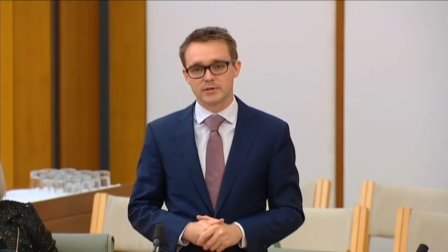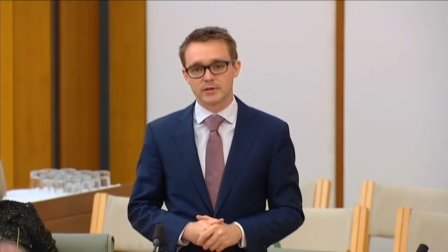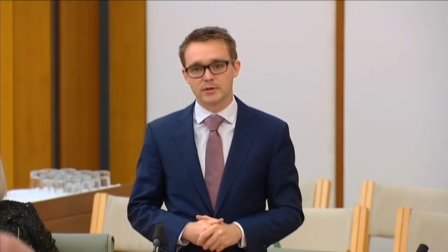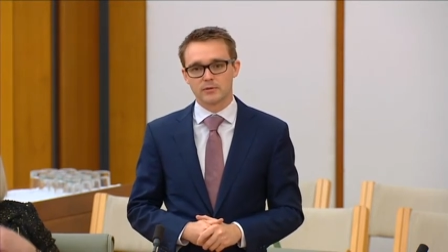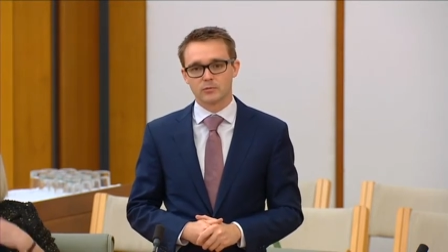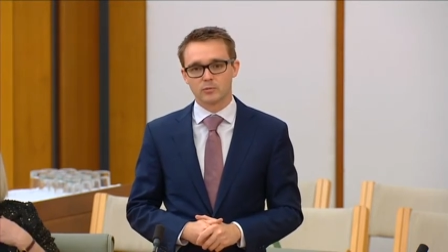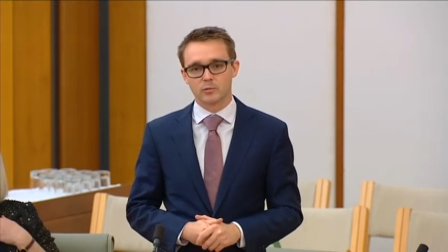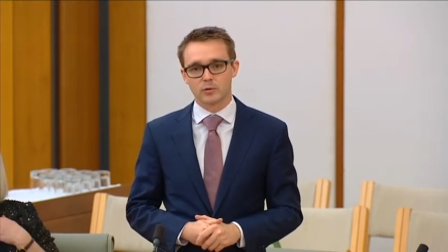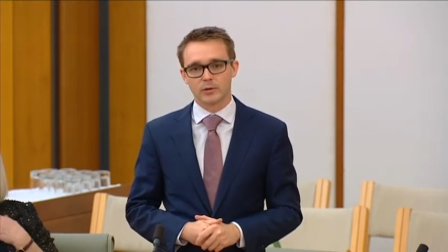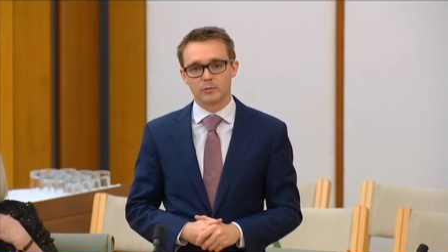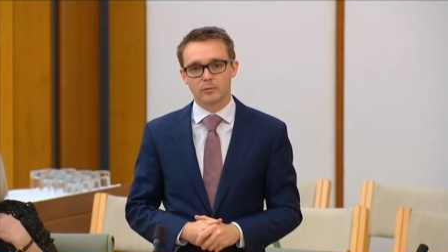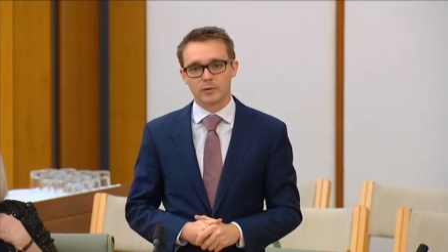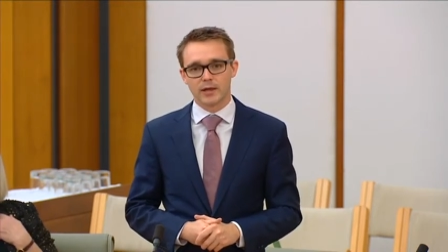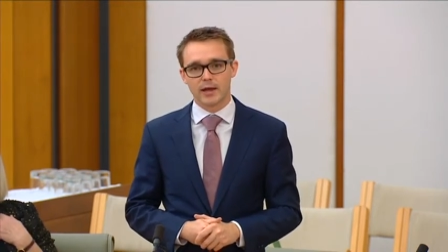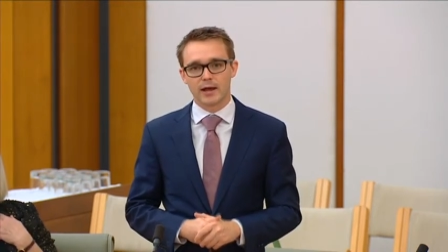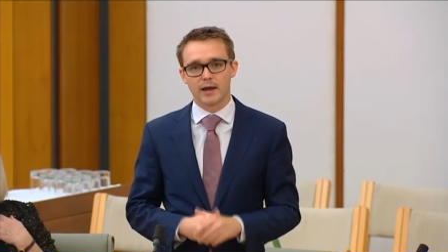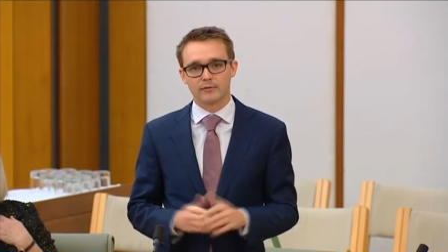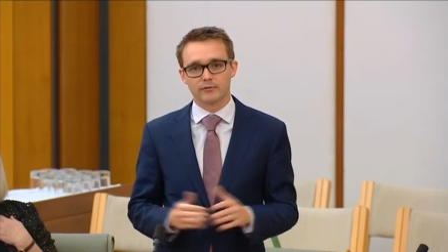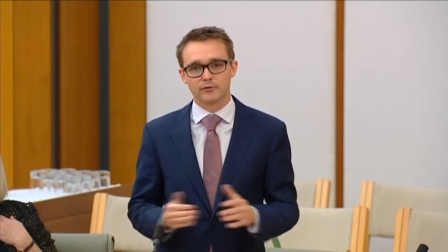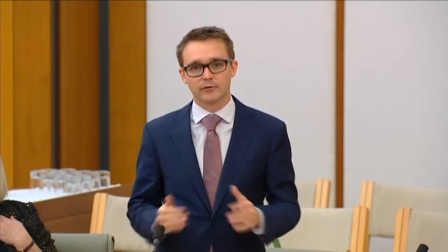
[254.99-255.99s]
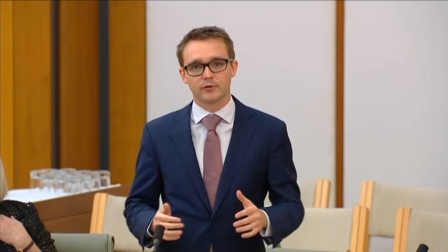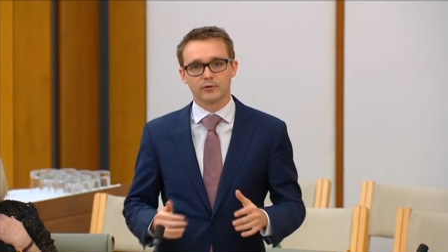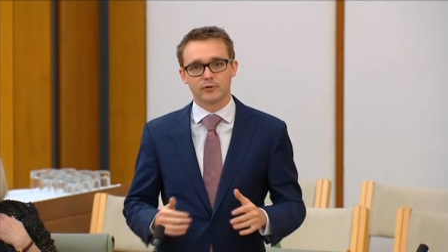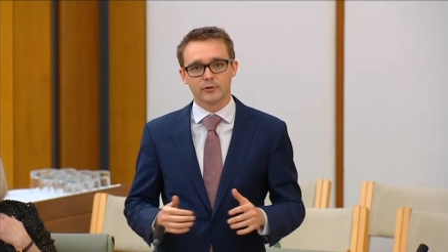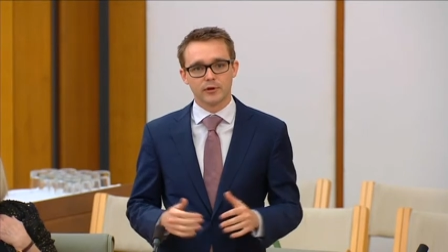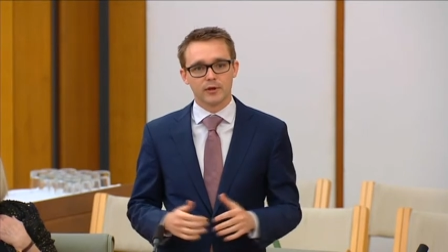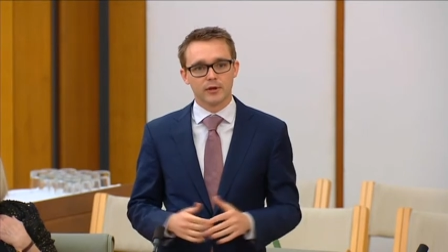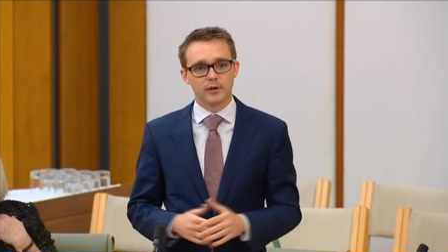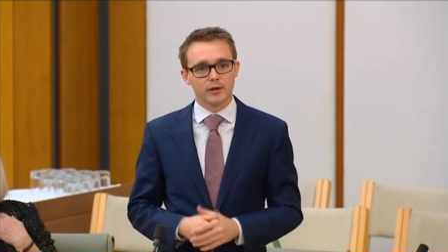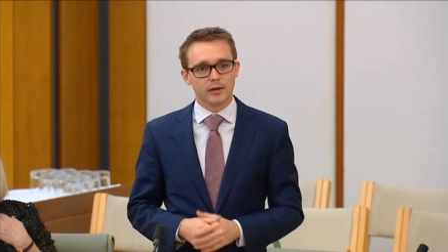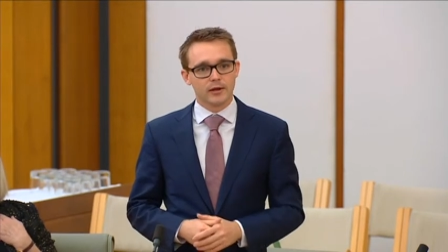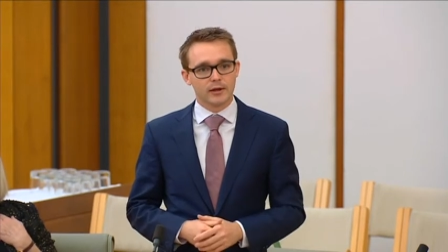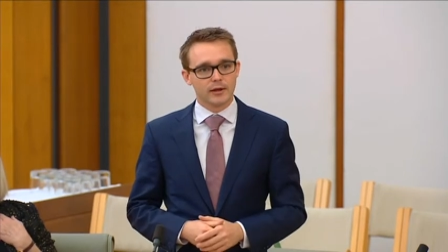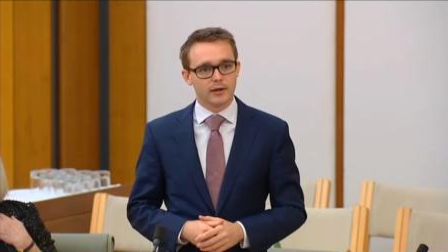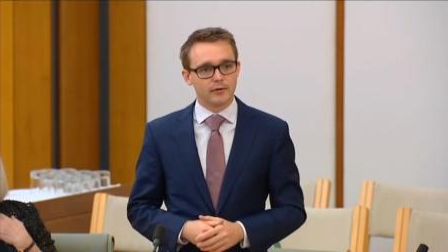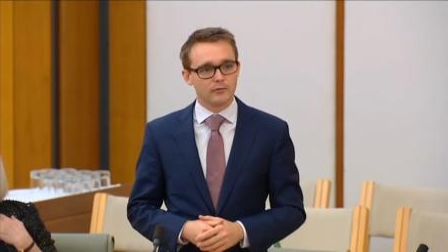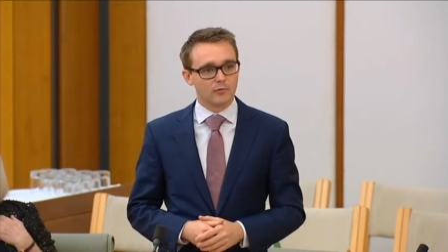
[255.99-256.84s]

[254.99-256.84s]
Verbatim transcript: Uh, we, we have to uh,